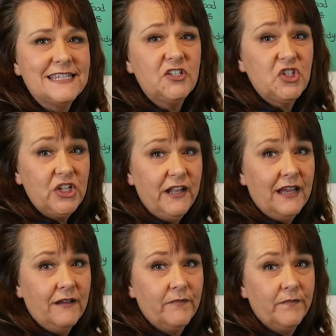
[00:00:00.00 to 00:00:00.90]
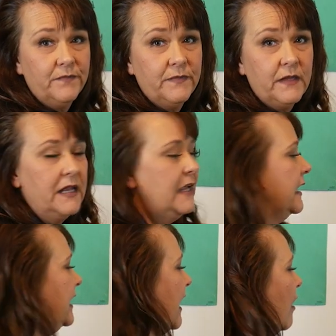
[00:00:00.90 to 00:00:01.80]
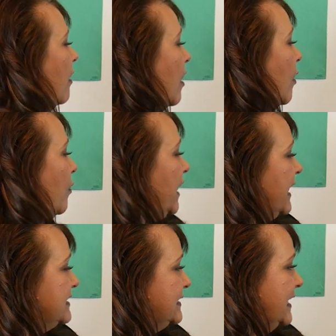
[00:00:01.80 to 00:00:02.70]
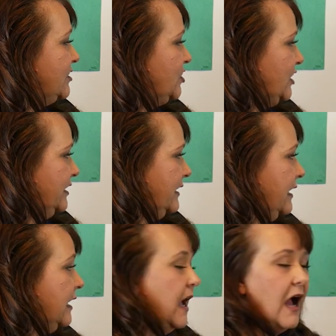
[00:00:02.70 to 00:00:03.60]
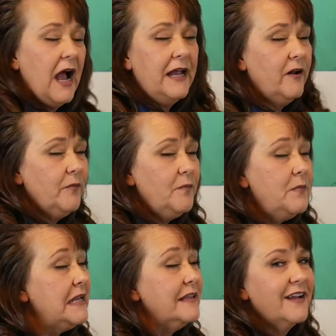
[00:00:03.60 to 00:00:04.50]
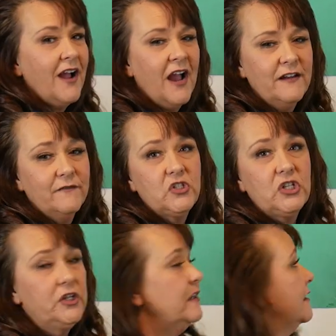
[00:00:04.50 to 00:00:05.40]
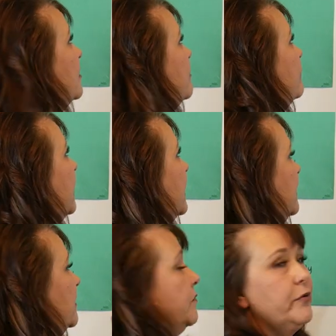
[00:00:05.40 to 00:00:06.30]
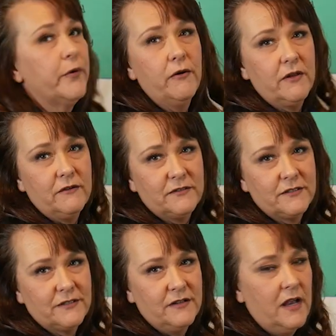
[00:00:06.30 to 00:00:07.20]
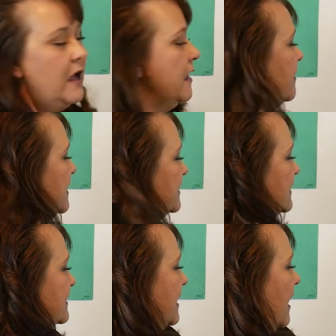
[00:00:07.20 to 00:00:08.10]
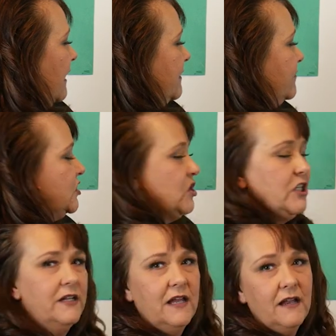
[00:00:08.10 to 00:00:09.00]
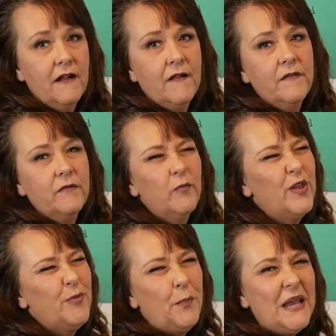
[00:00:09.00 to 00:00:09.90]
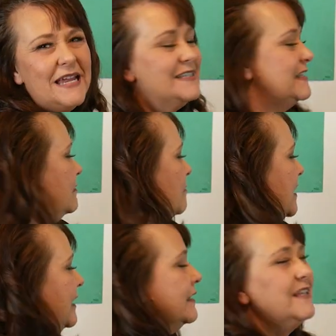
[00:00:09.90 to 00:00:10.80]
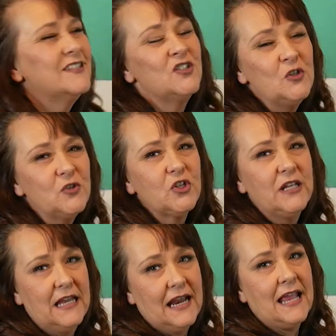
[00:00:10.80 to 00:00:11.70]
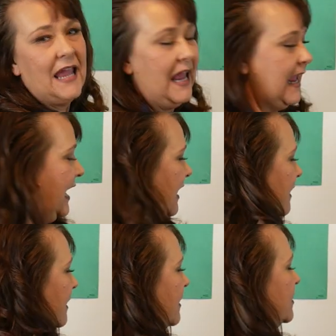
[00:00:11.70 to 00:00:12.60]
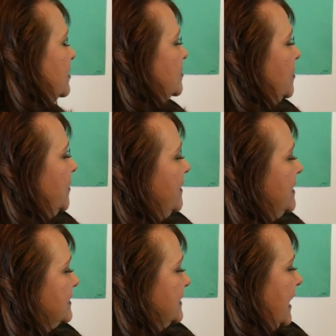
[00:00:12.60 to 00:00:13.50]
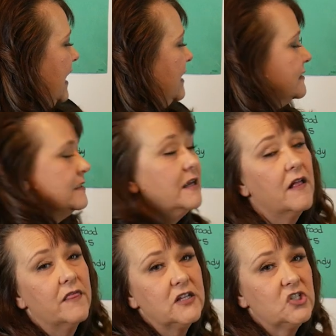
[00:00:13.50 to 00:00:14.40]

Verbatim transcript: the chili? Now, when I say chili, I don't mean the kind of chili that you'd find in the produce. This is the kind of chili with beans and meat that's usually in a can. So in this case, the